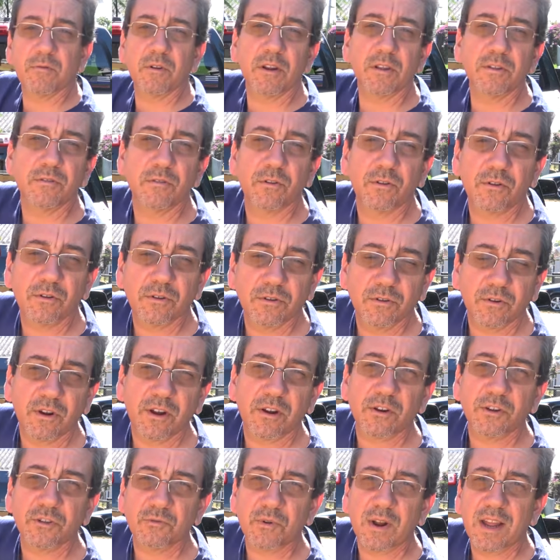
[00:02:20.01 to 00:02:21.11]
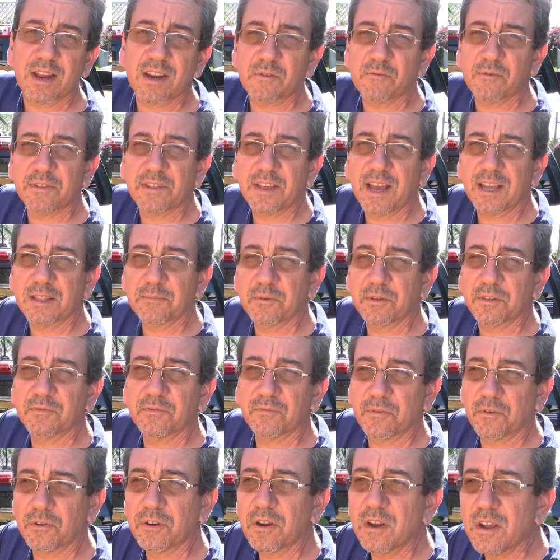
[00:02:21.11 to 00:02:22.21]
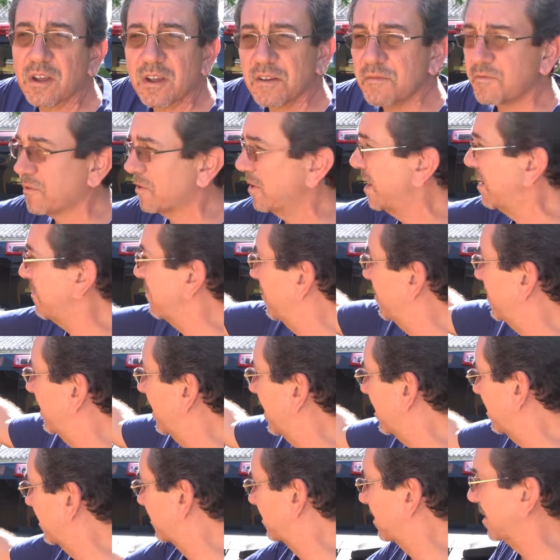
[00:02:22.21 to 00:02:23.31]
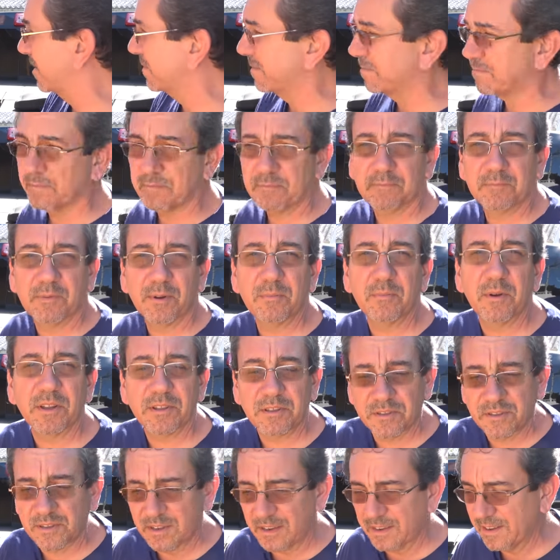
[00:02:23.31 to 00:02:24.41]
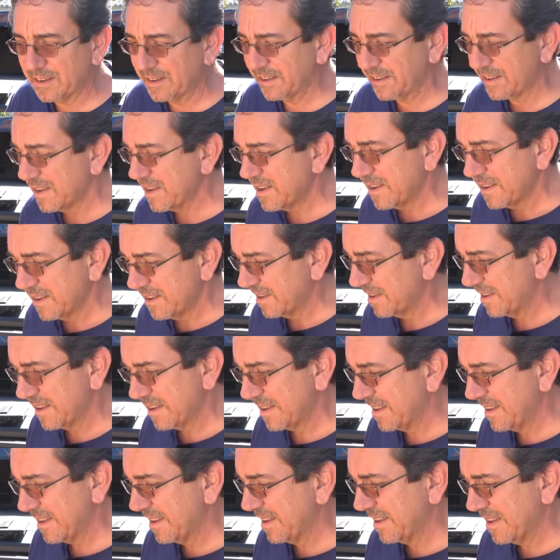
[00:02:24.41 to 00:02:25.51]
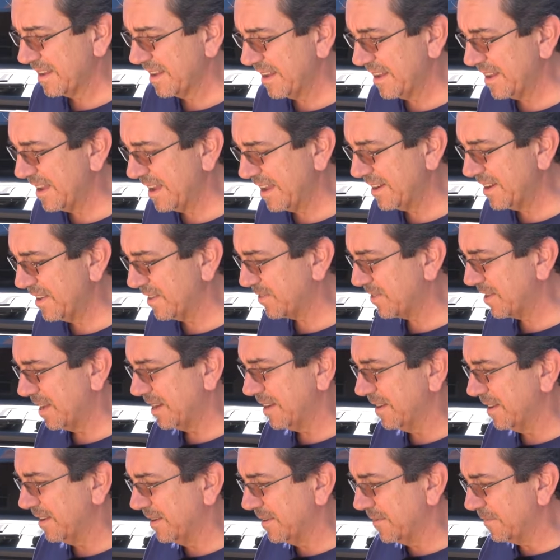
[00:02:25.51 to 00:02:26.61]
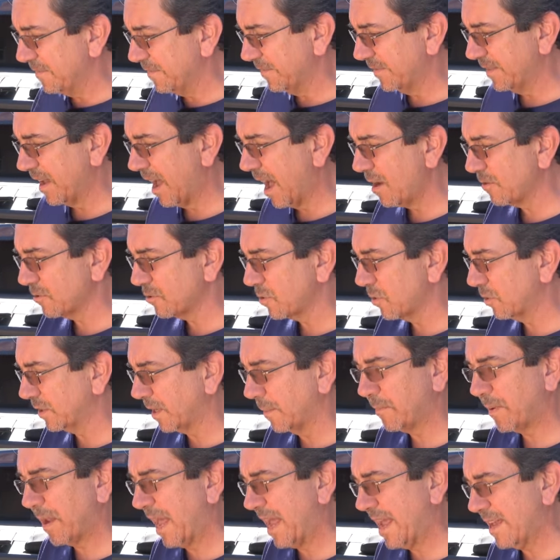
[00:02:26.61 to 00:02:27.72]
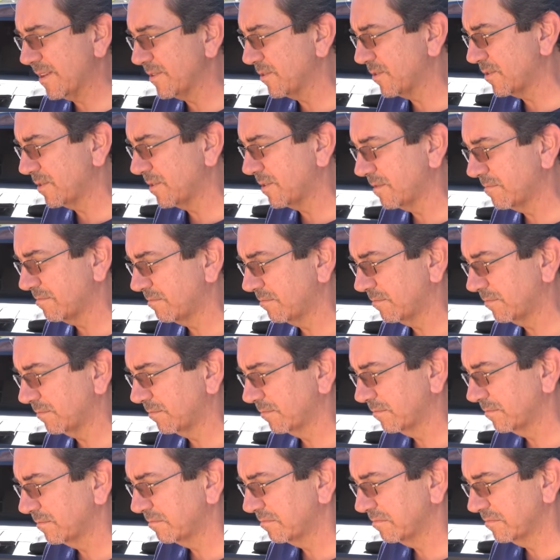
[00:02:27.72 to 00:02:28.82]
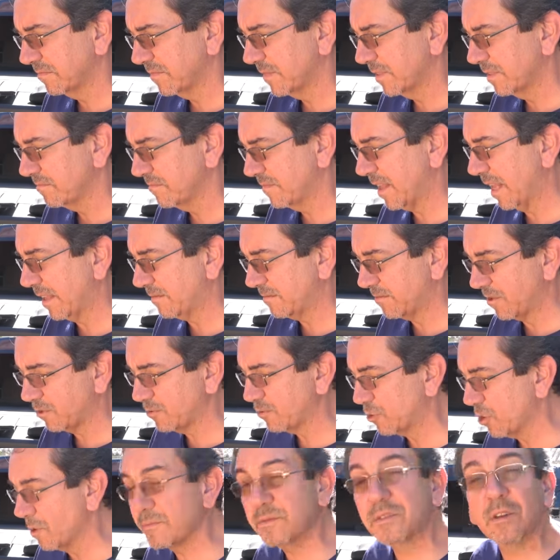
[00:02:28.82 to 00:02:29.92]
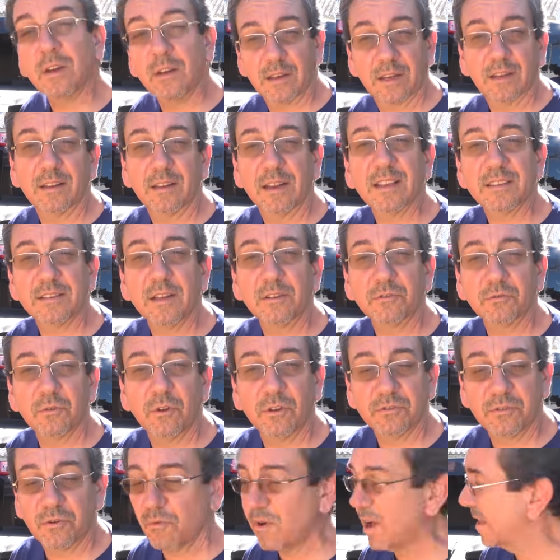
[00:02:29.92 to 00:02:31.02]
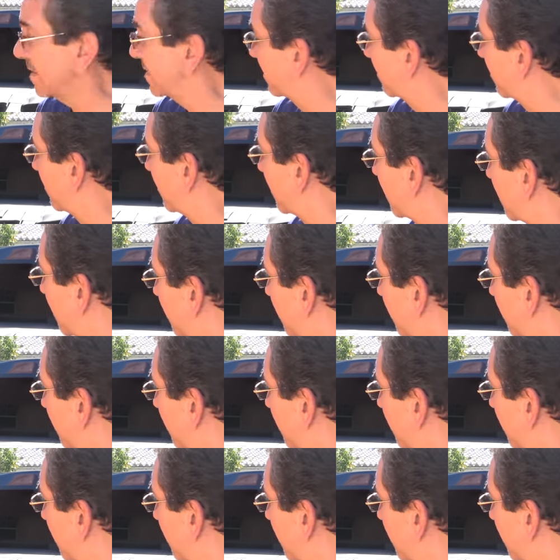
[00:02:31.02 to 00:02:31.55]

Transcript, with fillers: running your, your hair dryer with that, but for, for everything else, it, pretty much uh, uh, any, any household appliance that consumes uh, less than 200 watts, it will be